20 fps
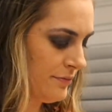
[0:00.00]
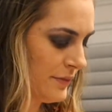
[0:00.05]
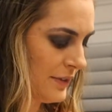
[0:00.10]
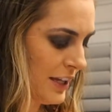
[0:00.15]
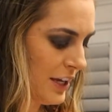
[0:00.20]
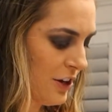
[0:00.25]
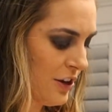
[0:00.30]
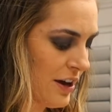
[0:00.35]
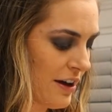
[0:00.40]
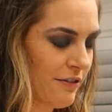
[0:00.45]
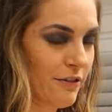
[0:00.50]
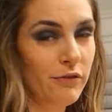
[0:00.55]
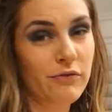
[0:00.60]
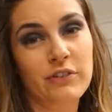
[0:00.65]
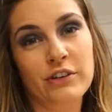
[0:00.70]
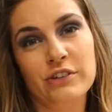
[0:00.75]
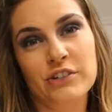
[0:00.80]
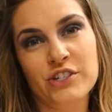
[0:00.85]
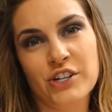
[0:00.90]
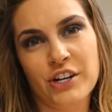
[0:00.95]
like you have a
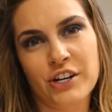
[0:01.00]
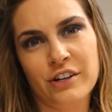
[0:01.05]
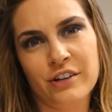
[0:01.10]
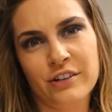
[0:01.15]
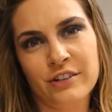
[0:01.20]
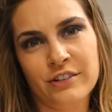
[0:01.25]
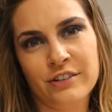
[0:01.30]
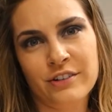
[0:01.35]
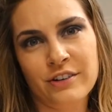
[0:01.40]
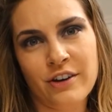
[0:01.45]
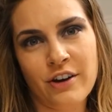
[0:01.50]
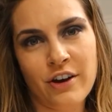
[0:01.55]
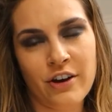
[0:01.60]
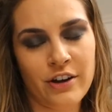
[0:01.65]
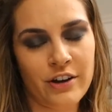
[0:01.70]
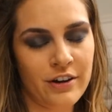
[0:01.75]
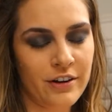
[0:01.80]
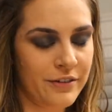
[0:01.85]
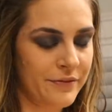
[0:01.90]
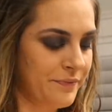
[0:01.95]
filter
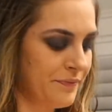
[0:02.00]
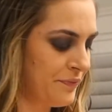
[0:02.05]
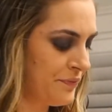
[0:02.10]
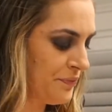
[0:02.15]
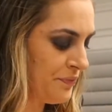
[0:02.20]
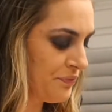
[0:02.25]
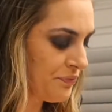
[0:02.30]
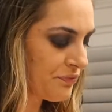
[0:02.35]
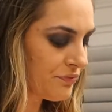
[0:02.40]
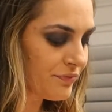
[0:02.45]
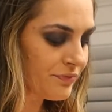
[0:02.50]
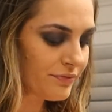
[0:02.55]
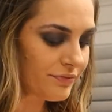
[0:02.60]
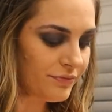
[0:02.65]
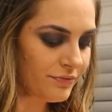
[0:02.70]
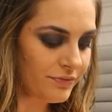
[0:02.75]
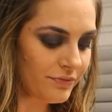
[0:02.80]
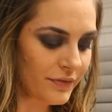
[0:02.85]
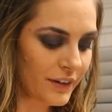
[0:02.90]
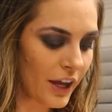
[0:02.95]
on.
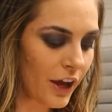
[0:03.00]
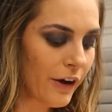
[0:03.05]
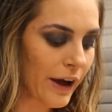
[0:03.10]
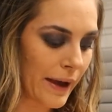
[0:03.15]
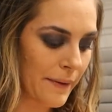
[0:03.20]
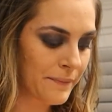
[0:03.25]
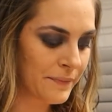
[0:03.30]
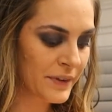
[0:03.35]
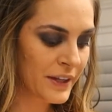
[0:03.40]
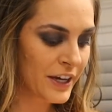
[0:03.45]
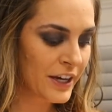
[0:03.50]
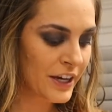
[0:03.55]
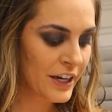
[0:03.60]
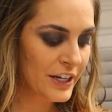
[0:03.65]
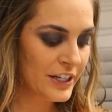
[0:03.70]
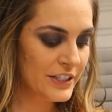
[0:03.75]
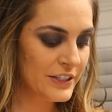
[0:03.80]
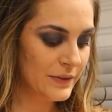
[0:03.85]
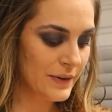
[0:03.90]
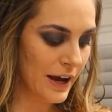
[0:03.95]
Okay,
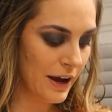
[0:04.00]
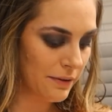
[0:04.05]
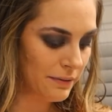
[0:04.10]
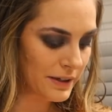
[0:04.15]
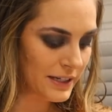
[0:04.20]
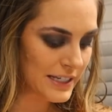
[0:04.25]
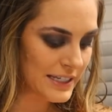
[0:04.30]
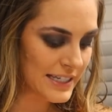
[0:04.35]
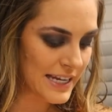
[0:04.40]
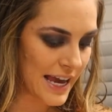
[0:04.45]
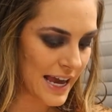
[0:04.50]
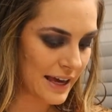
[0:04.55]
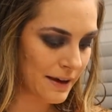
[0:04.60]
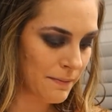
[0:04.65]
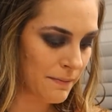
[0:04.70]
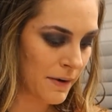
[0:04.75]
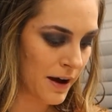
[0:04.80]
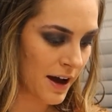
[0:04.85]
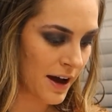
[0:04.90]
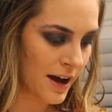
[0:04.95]
so now I'm gonna take
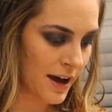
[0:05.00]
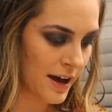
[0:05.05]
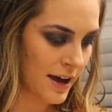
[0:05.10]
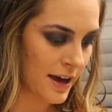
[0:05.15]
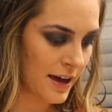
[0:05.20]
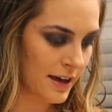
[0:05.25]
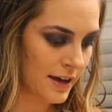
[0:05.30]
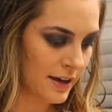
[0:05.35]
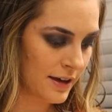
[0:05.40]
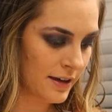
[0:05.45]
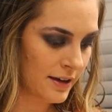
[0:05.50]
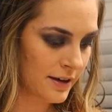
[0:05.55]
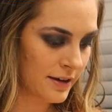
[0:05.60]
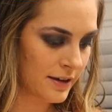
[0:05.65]
my,